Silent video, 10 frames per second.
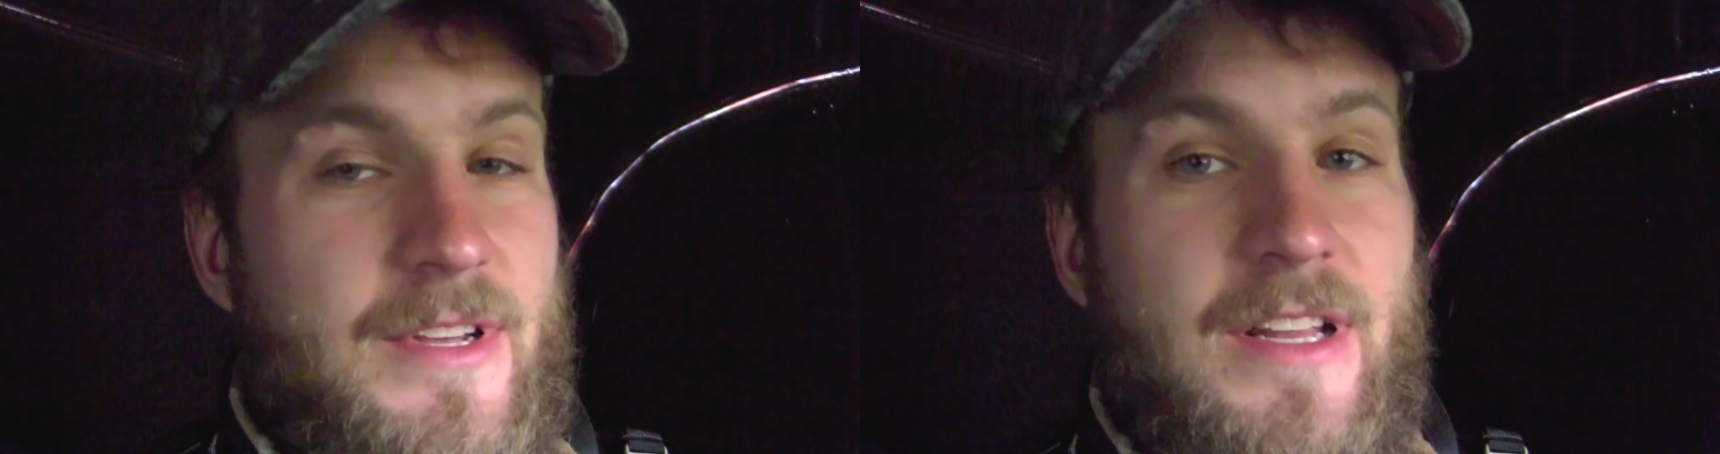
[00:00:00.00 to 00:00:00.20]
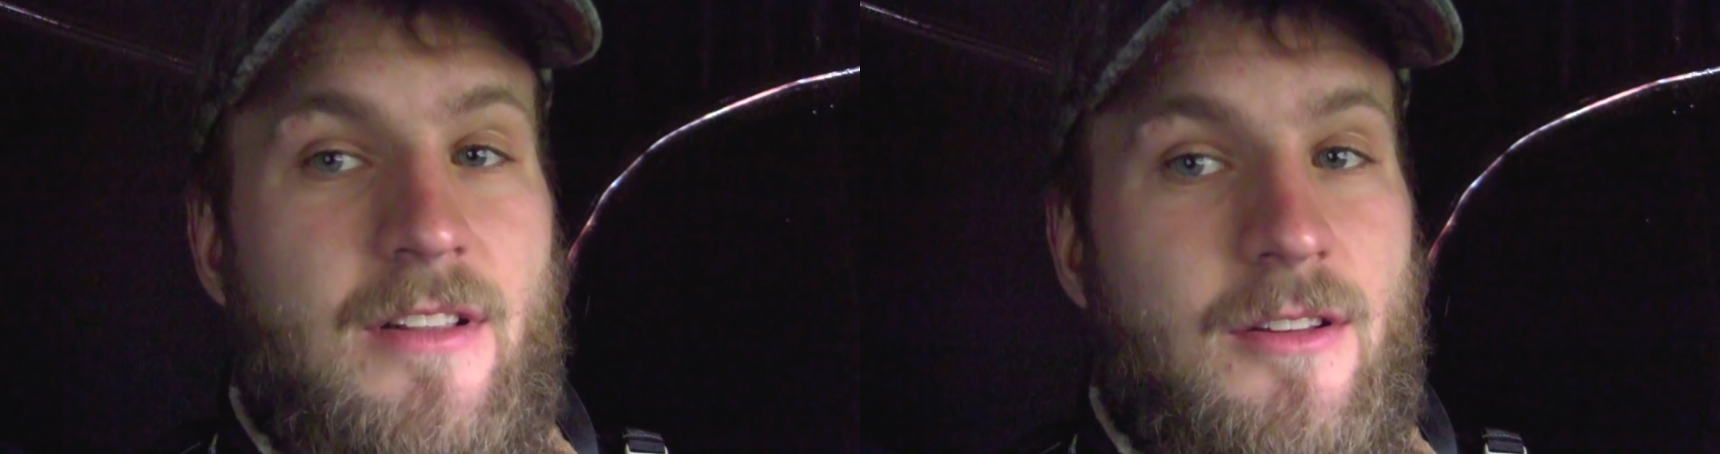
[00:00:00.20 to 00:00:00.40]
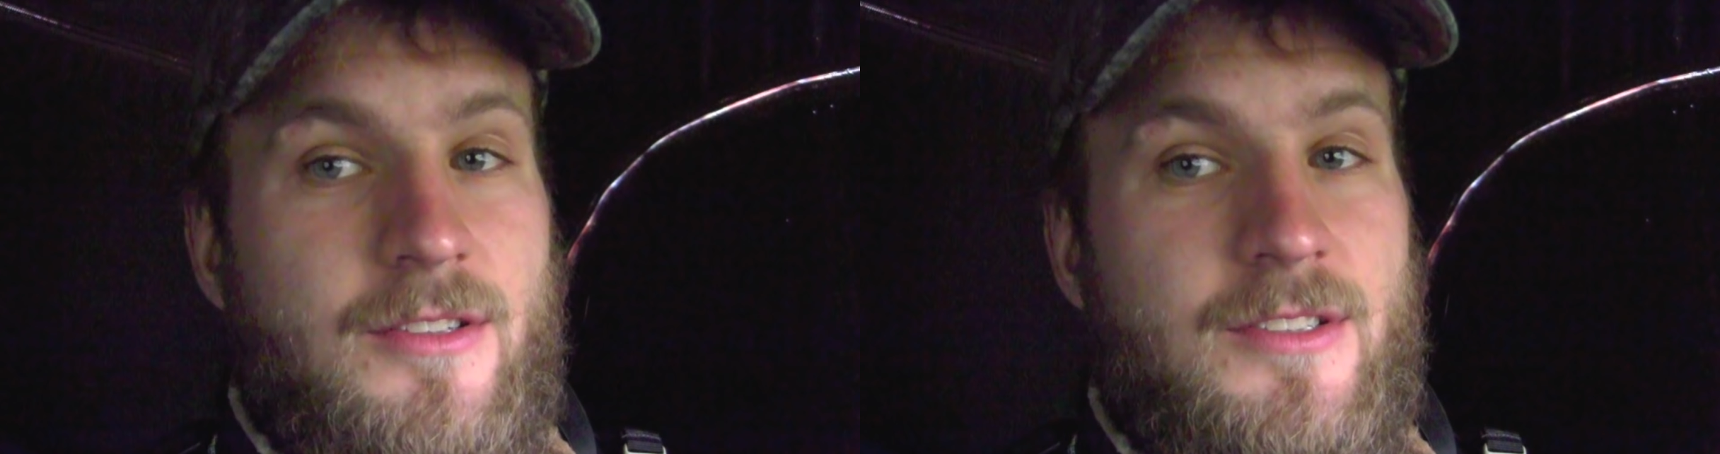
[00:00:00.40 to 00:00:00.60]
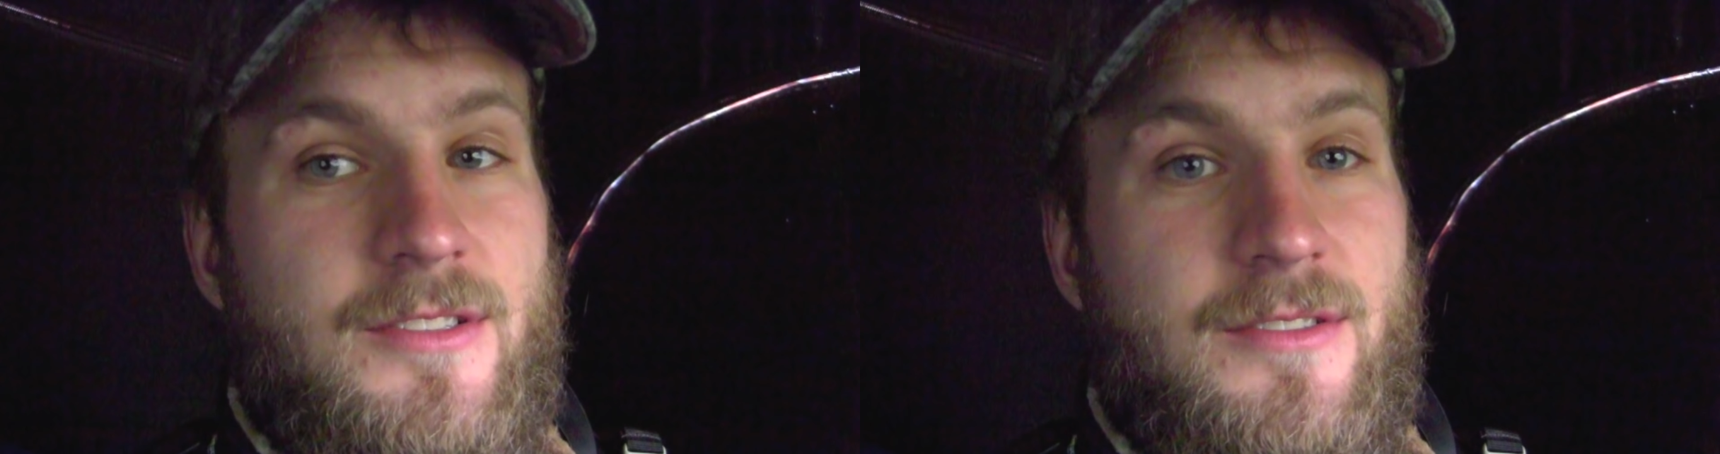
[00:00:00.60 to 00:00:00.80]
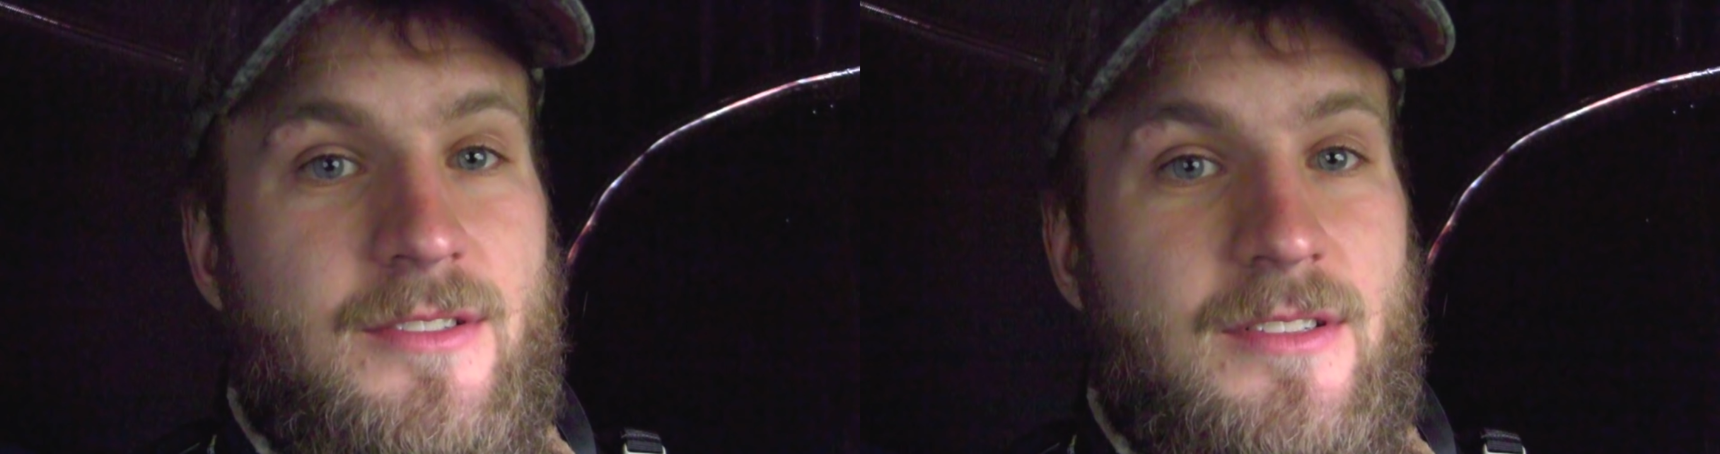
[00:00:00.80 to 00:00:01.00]
it
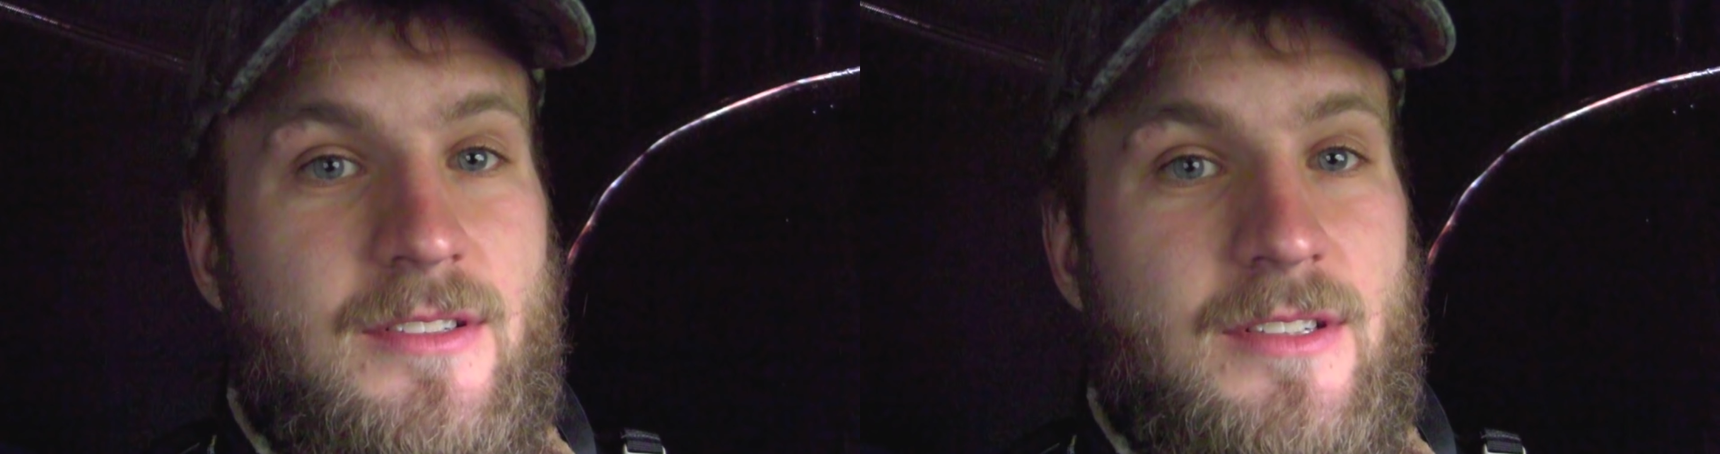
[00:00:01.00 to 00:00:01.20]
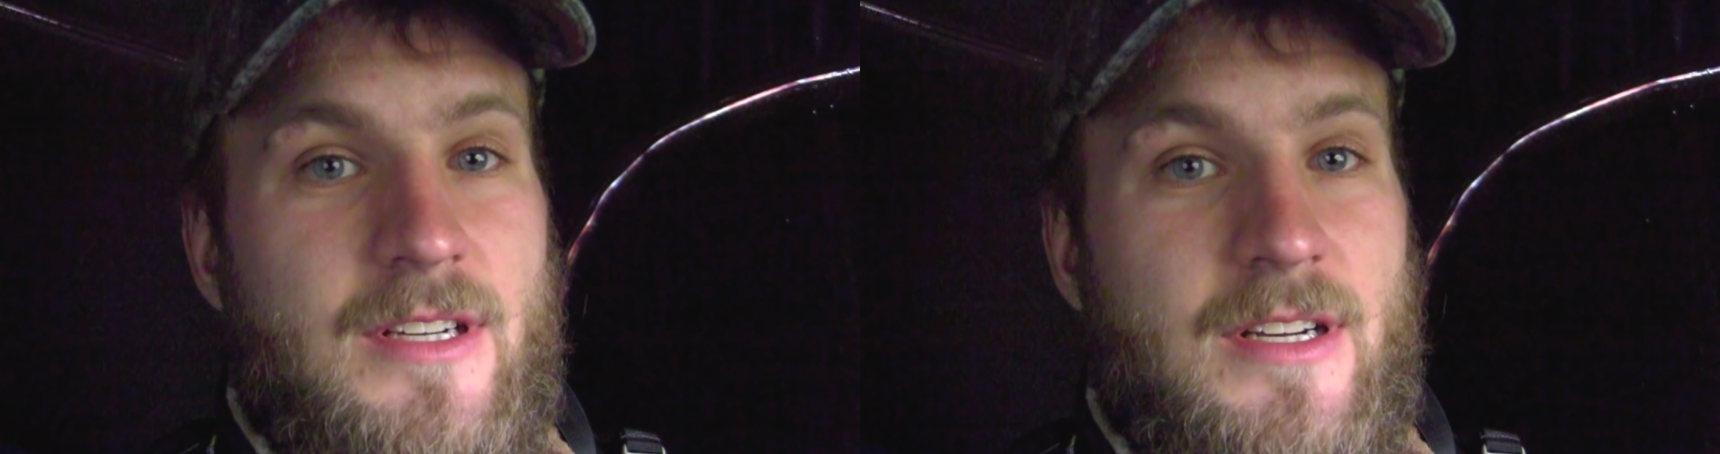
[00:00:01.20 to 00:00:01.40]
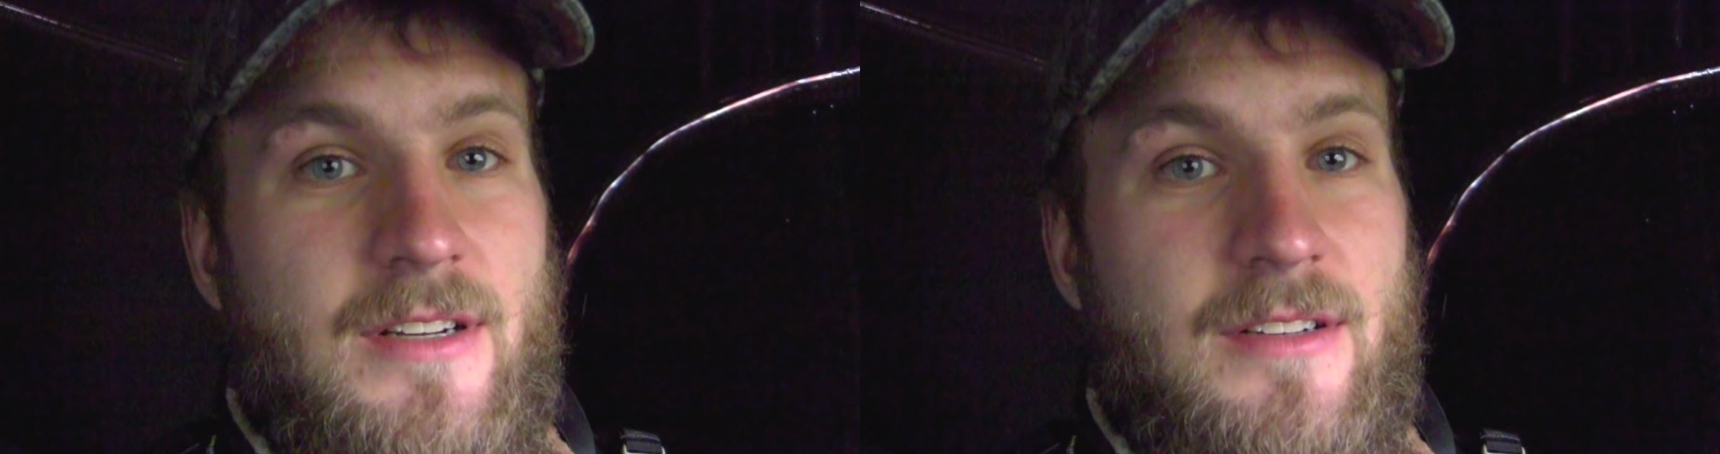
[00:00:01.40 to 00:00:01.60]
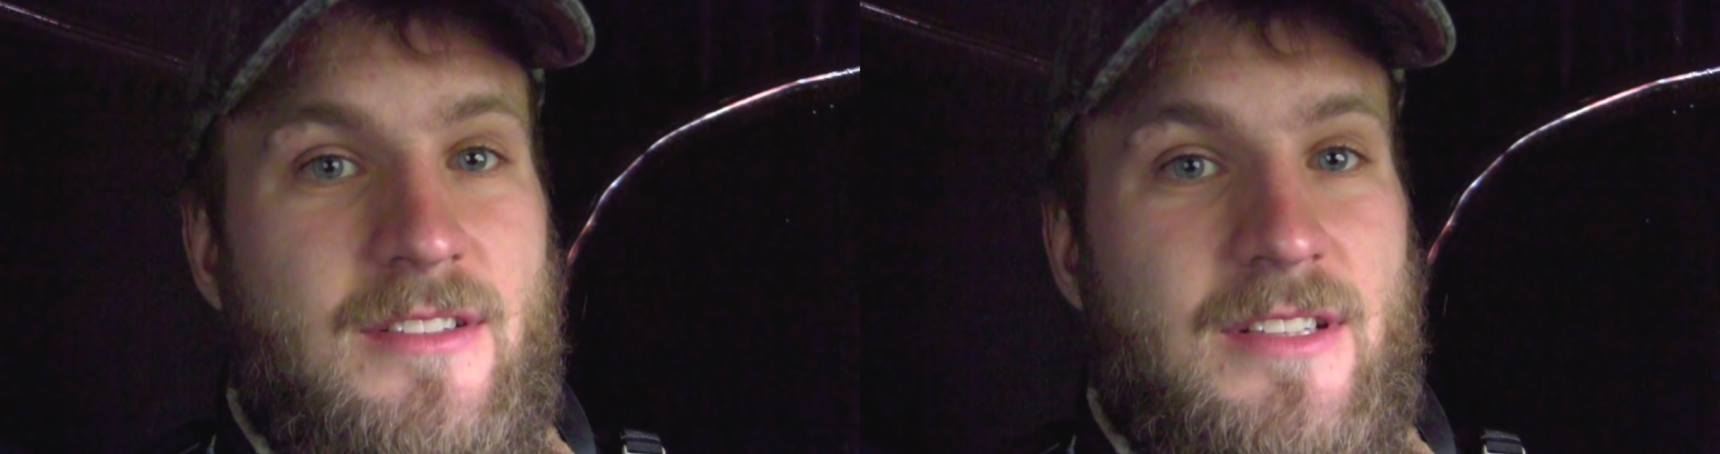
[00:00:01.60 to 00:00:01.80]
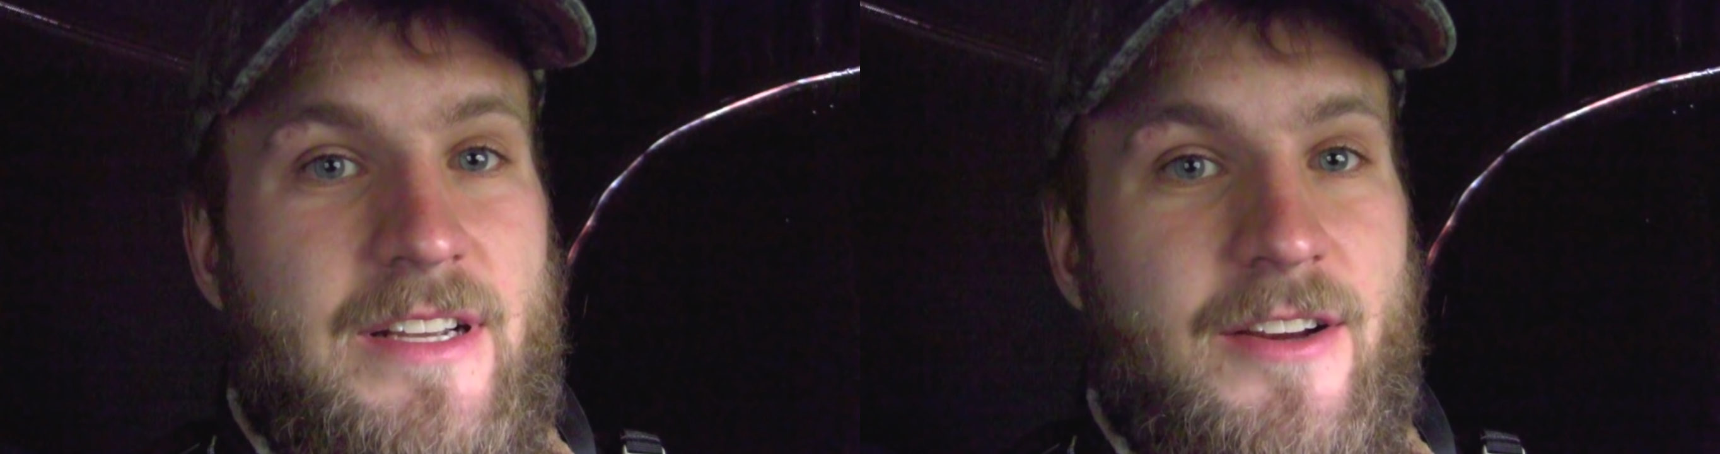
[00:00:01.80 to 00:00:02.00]
looks
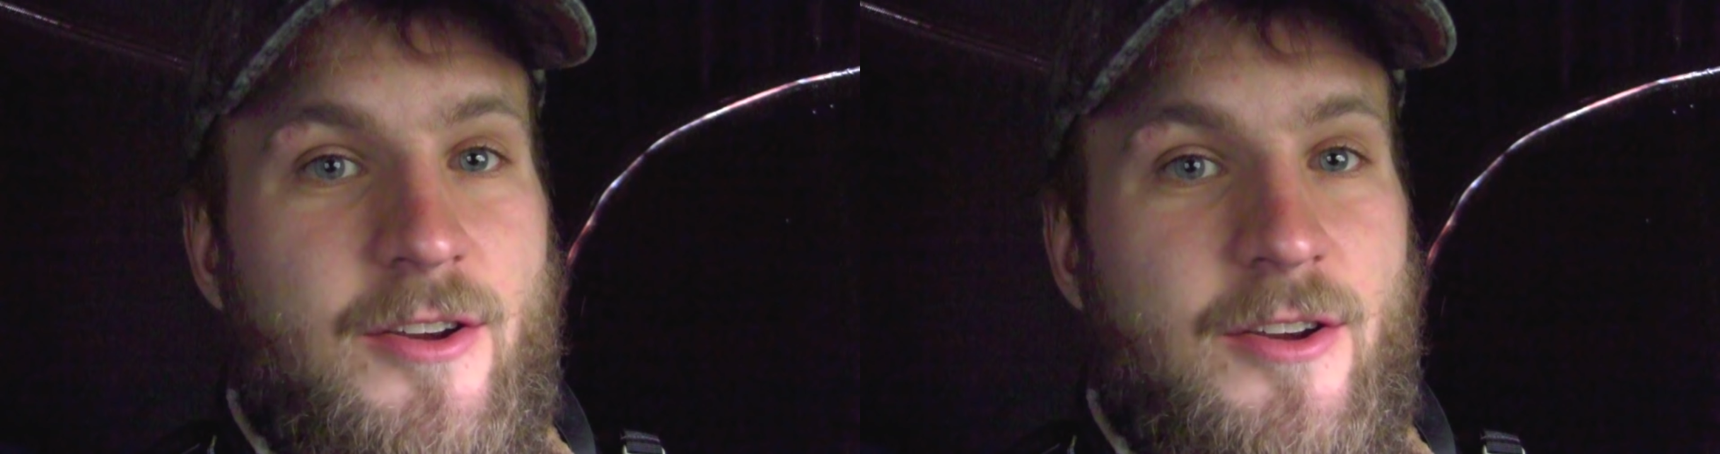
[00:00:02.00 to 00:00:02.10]
like